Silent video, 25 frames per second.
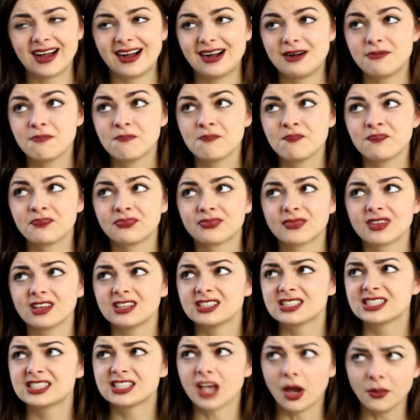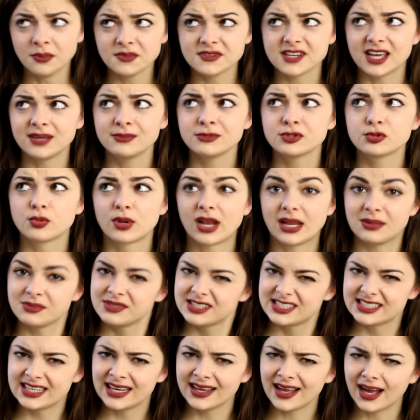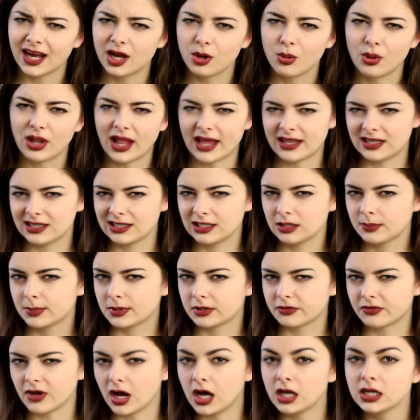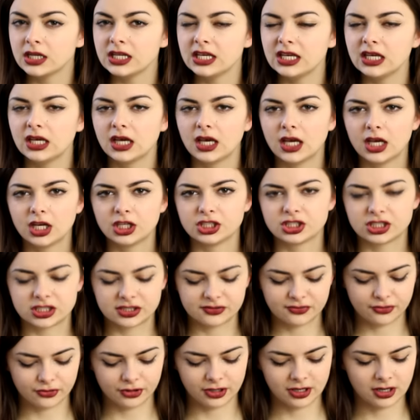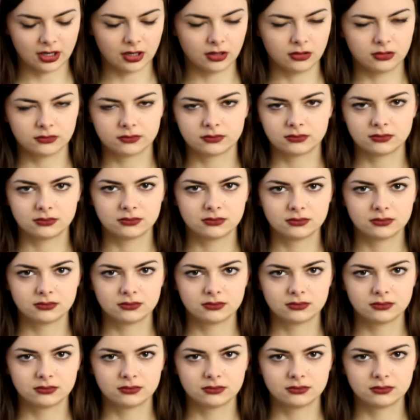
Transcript: Um, sometimes when I'm sick, I will add a little bit of honey, just for, you know,